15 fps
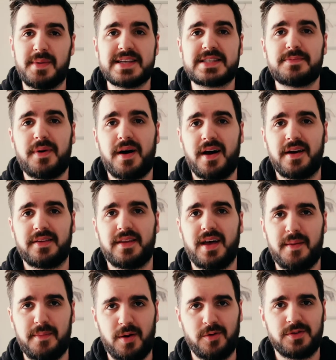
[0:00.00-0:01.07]
best part
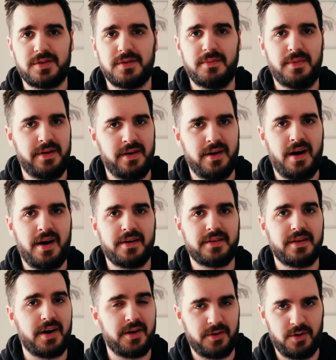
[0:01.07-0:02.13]
about Bernard
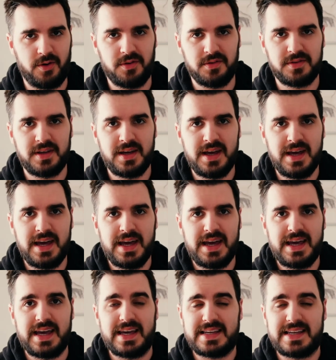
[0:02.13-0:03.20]
Arnault
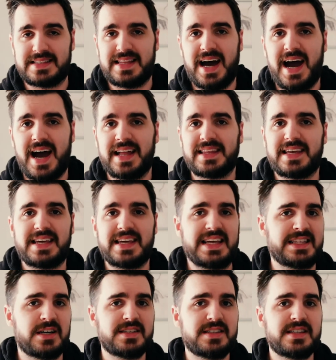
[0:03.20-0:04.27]
is that he
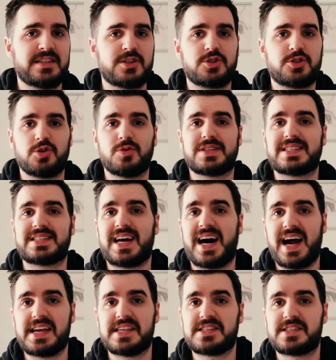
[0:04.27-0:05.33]
doesn't show
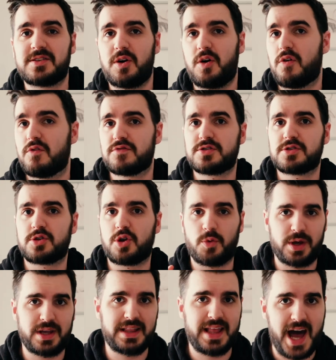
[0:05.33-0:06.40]
signs of
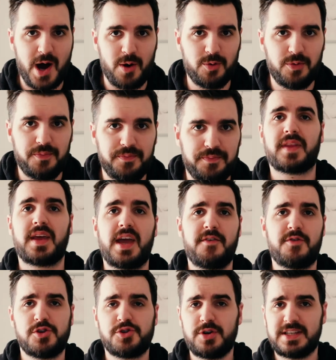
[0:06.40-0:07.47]
slowing down. If
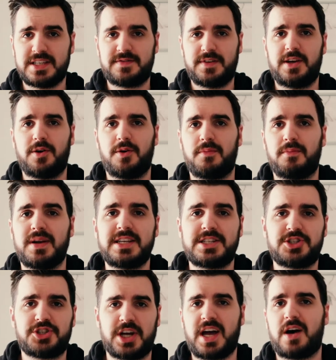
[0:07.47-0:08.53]
you enjoyed this video, please
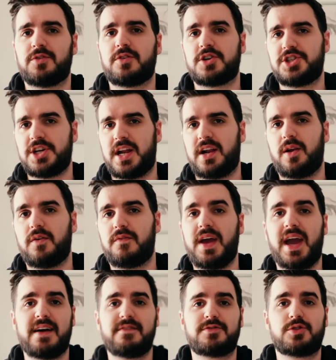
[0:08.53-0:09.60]
check out our channel. We
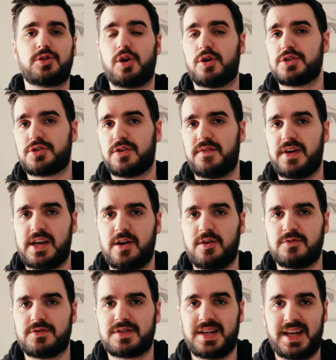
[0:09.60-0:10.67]
have tons of
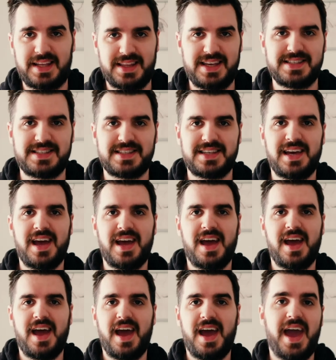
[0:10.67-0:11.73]
videos like this.
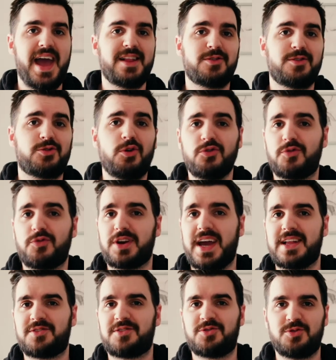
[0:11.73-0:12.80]
And don't
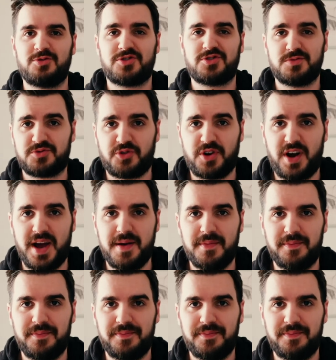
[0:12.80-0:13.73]
forget to subscribe.